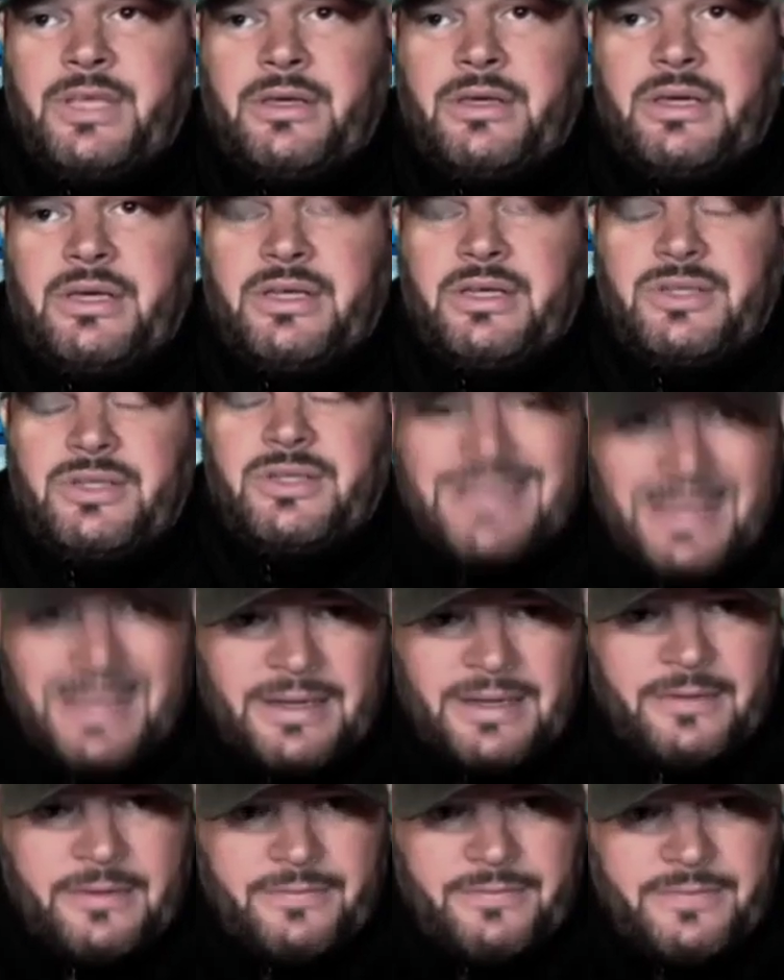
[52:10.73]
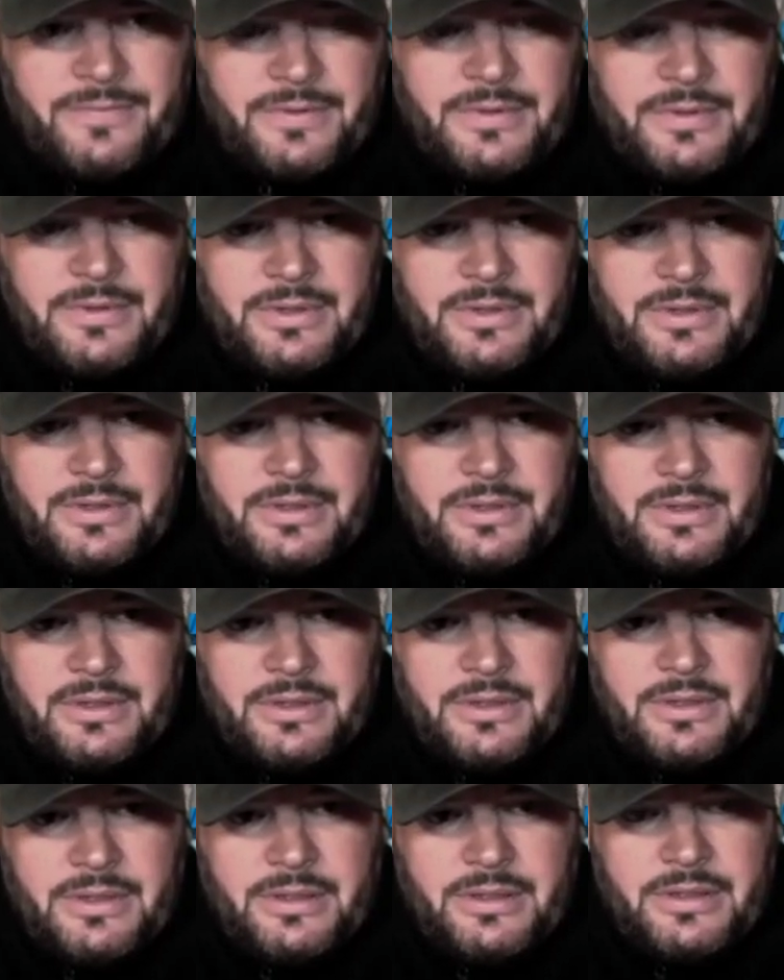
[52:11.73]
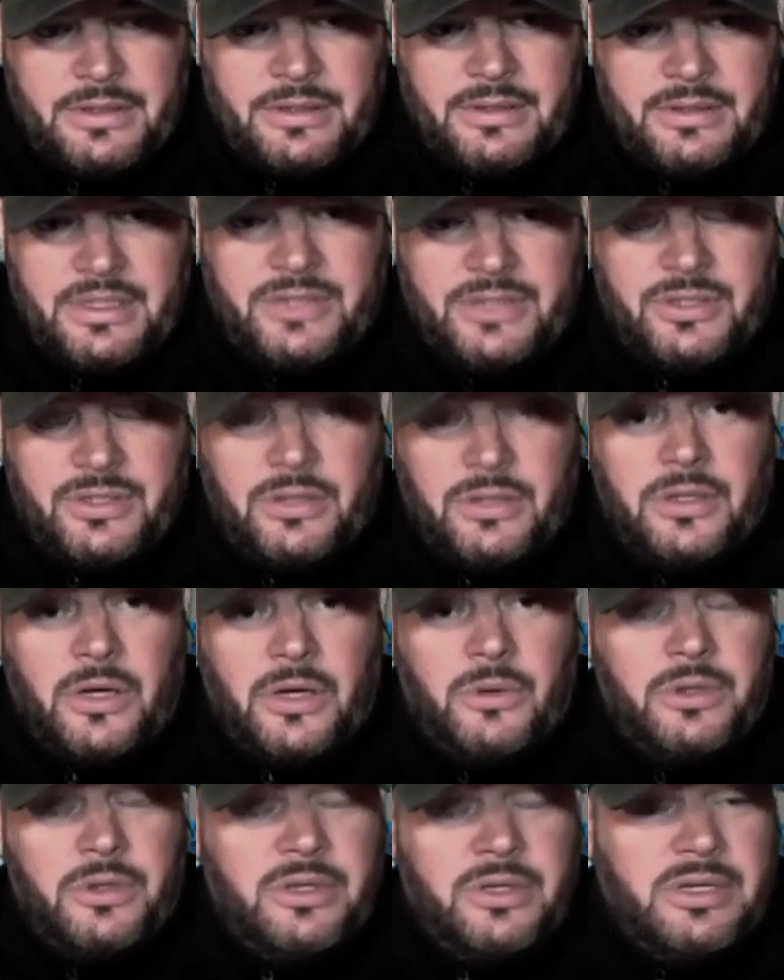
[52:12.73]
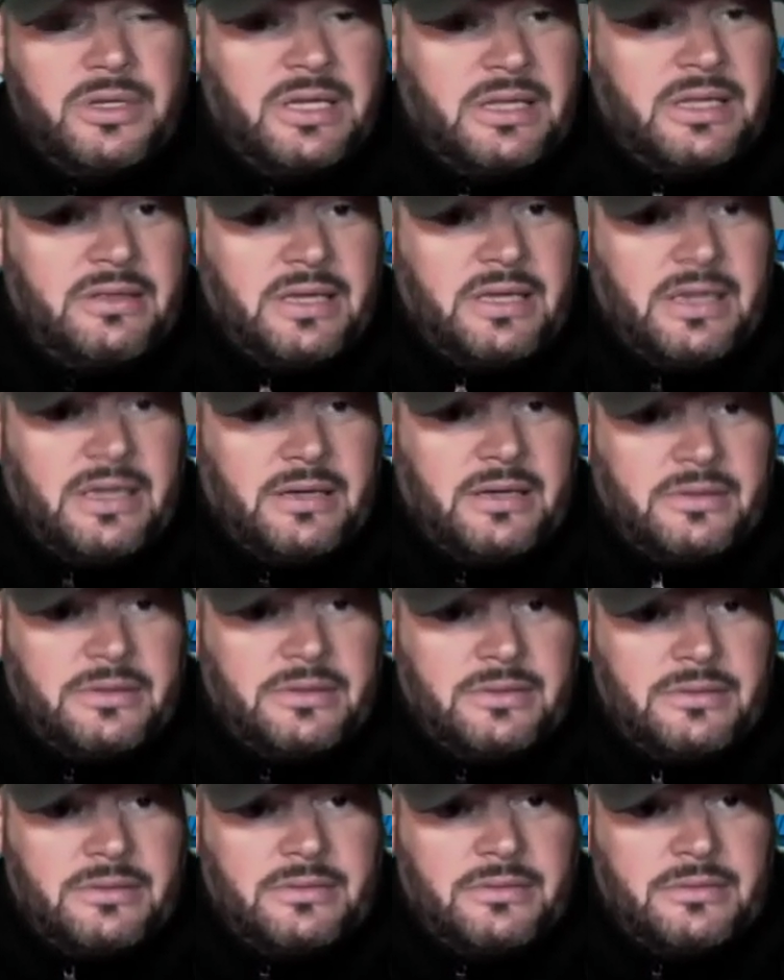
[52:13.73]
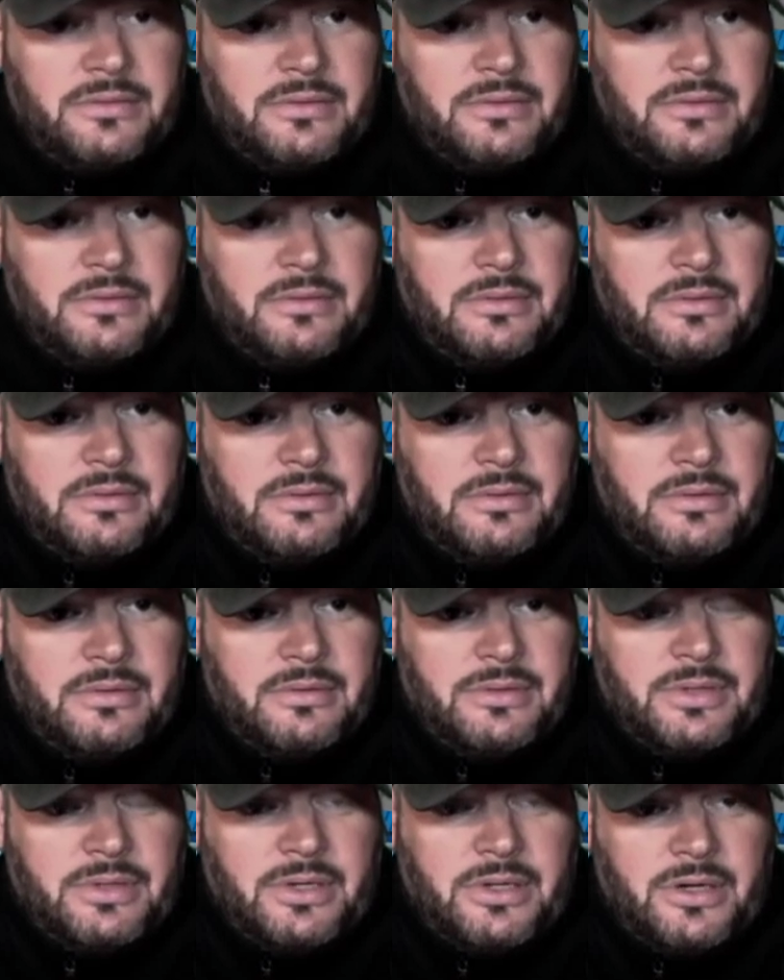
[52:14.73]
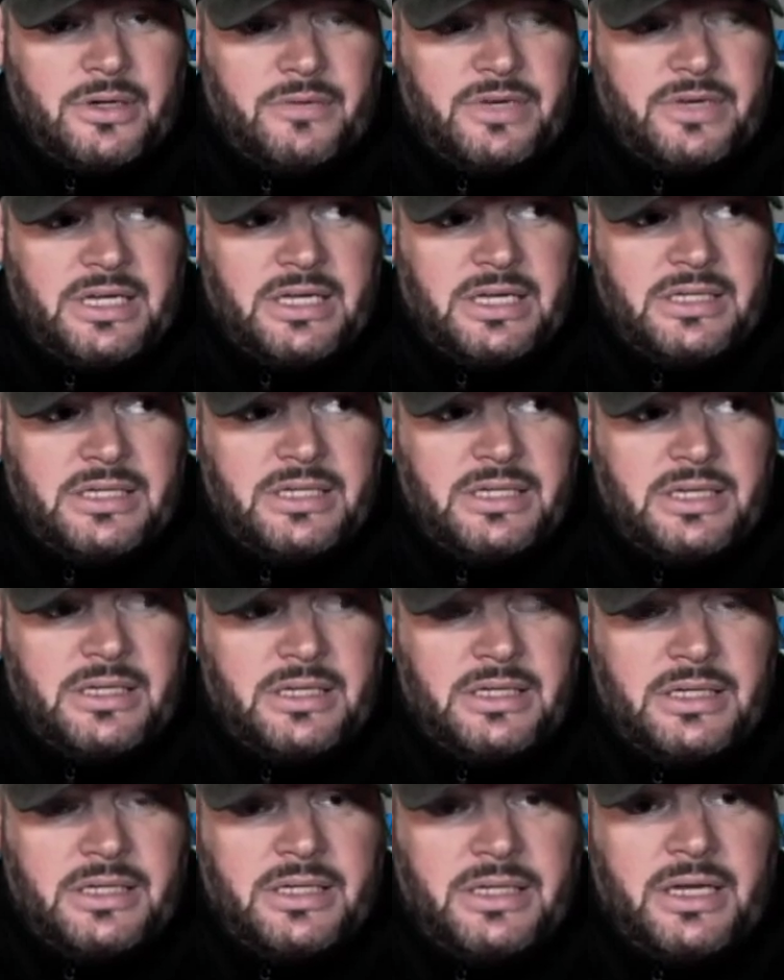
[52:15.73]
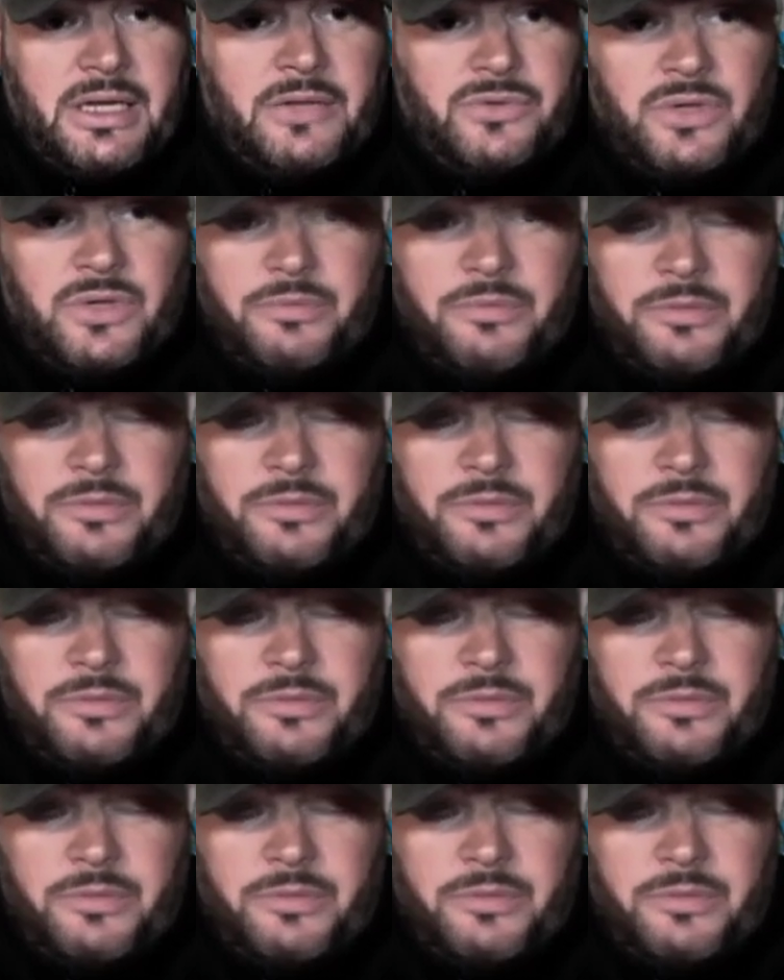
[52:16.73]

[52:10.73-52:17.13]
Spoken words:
incentive than to lower the death count to COVID-19 than Donald Trump